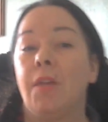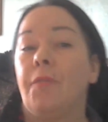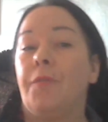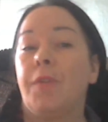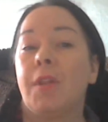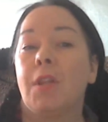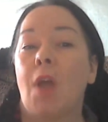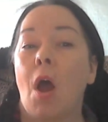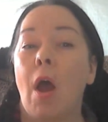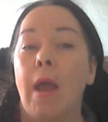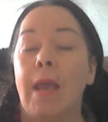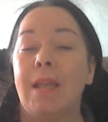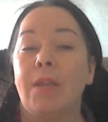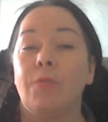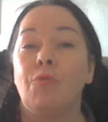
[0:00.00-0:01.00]
of Versailles
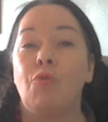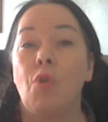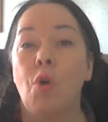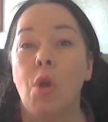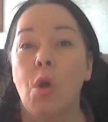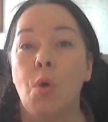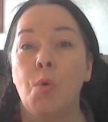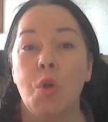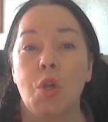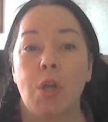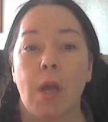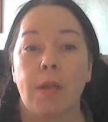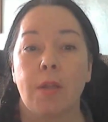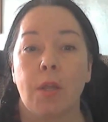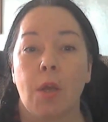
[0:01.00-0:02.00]
is a royal
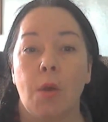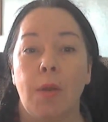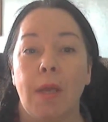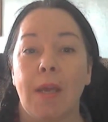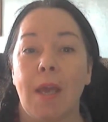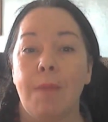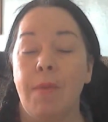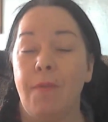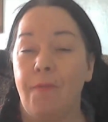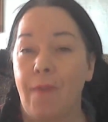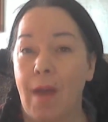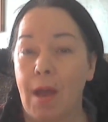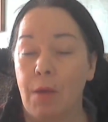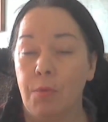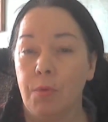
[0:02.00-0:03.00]
chateau that can be
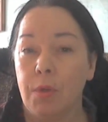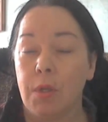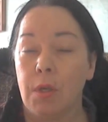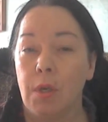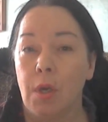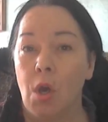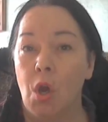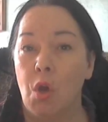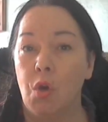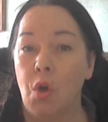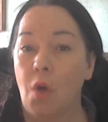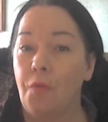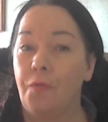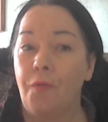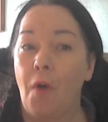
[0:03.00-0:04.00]
found
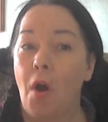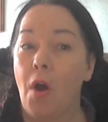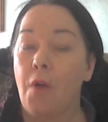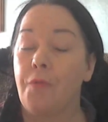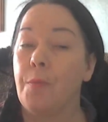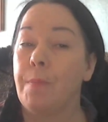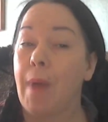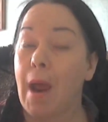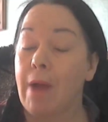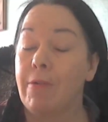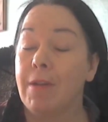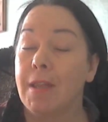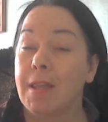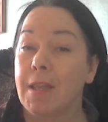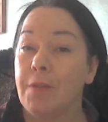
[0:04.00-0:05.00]
not far from
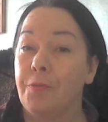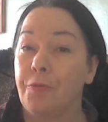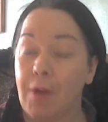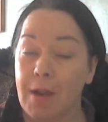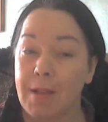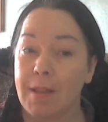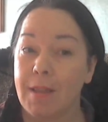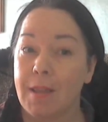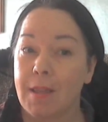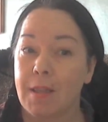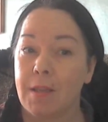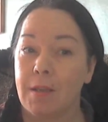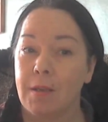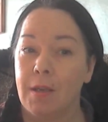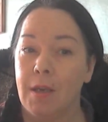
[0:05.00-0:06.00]
Paris in
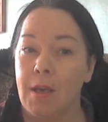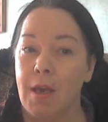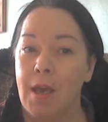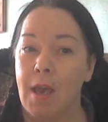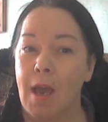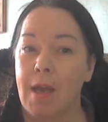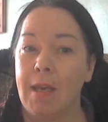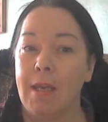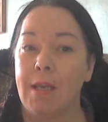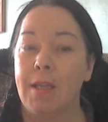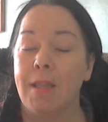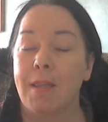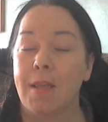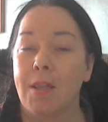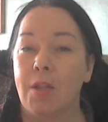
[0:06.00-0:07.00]
France, and it
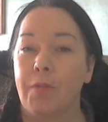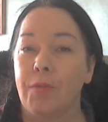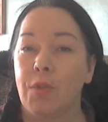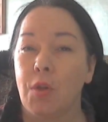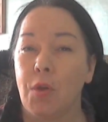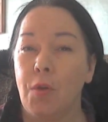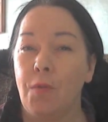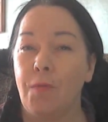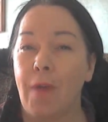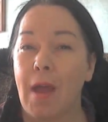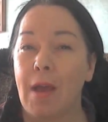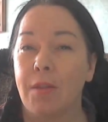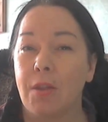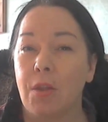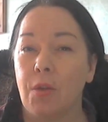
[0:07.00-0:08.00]
consists of two
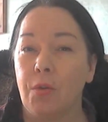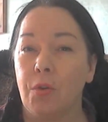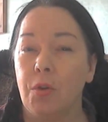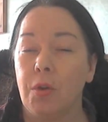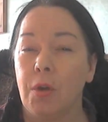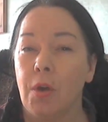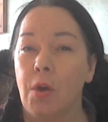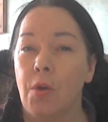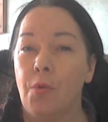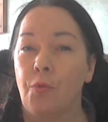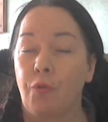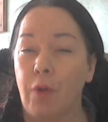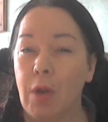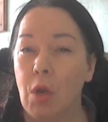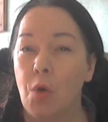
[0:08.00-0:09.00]
thousand
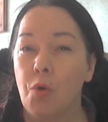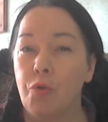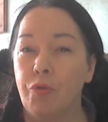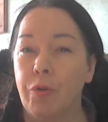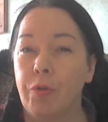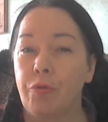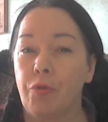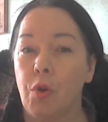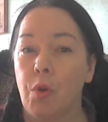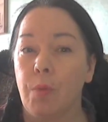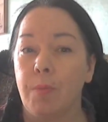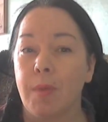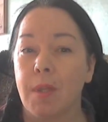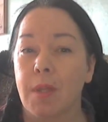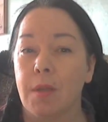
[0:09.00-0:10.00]
three hundred
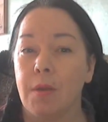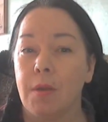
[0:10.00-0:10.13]
rooms,